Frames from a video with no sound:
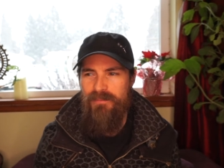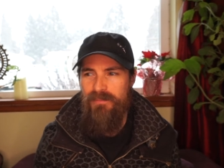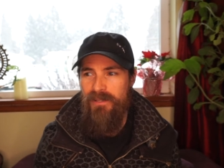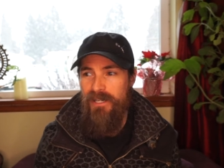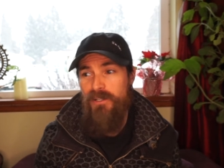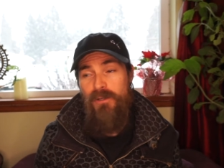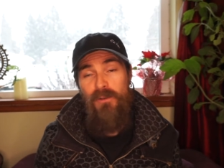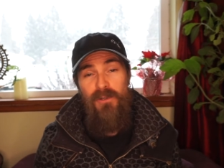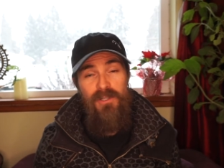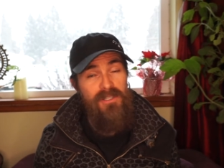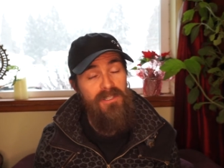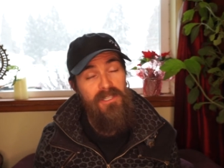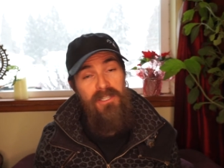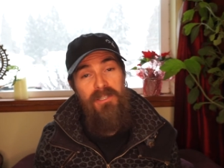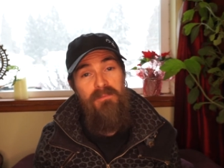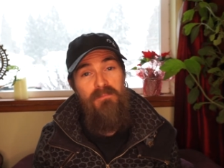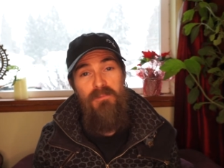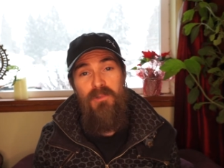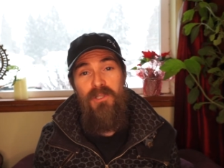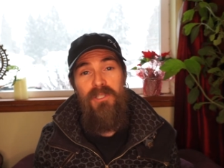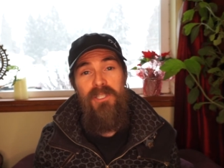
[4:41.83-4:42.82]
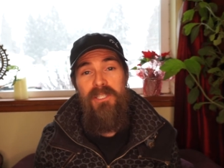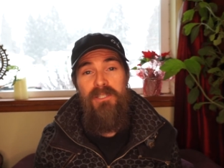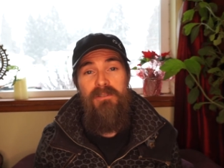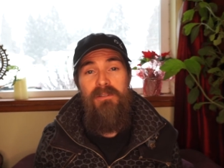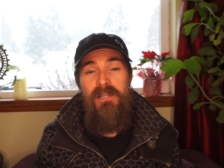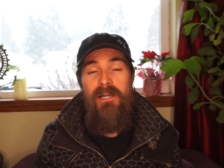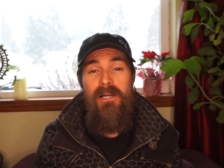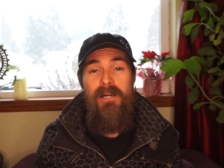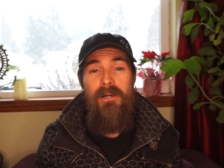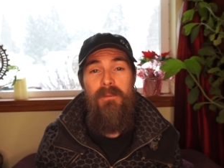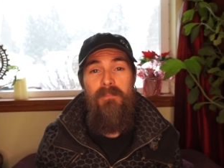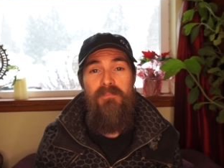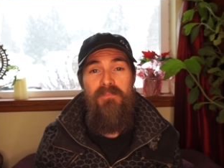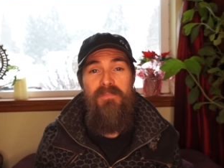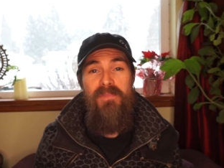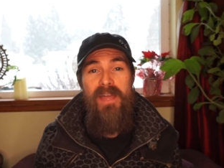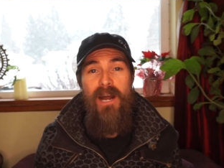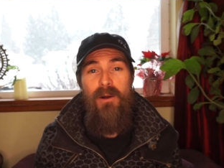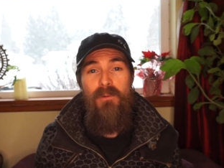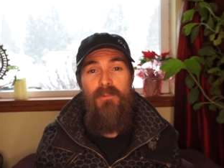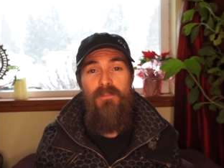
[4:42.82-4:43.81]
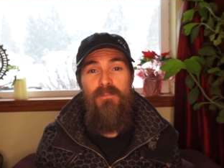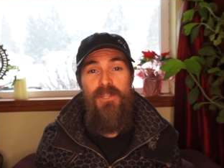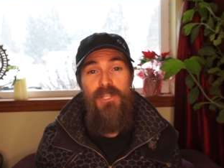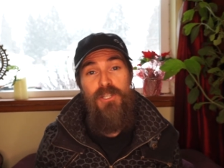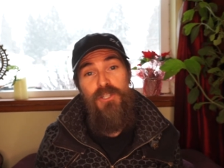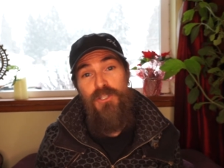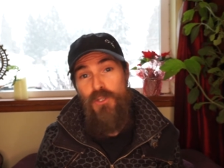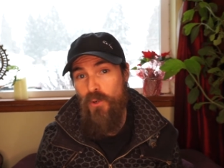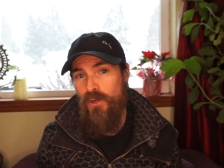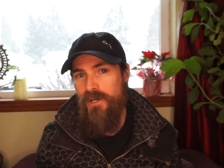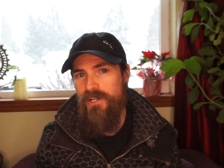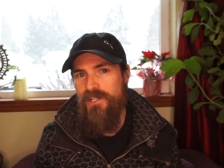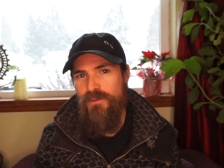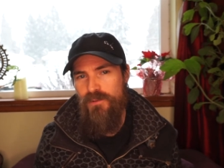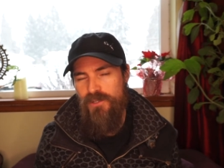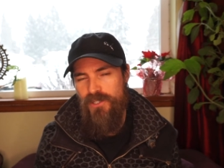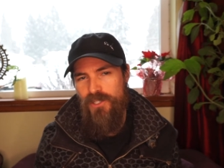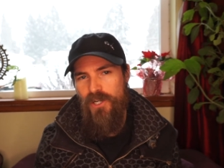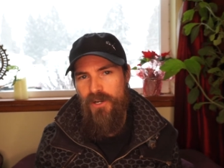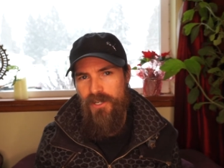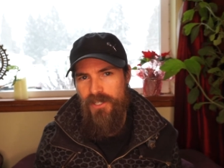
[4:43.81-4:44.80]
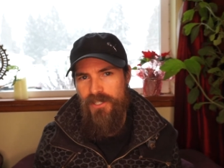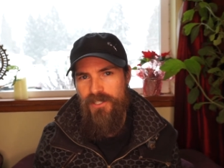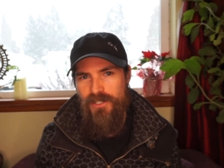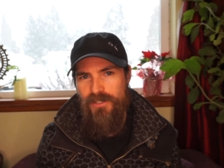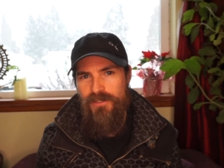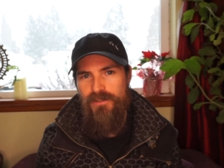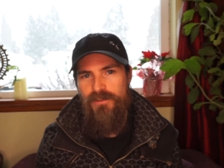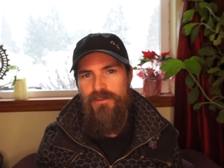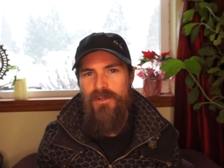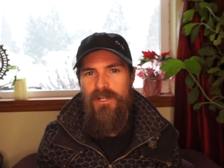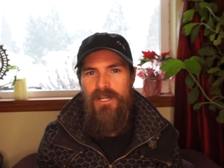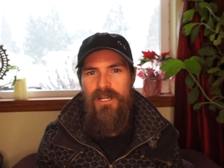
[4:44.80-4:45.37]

But I noticed that really that the endurance was starting to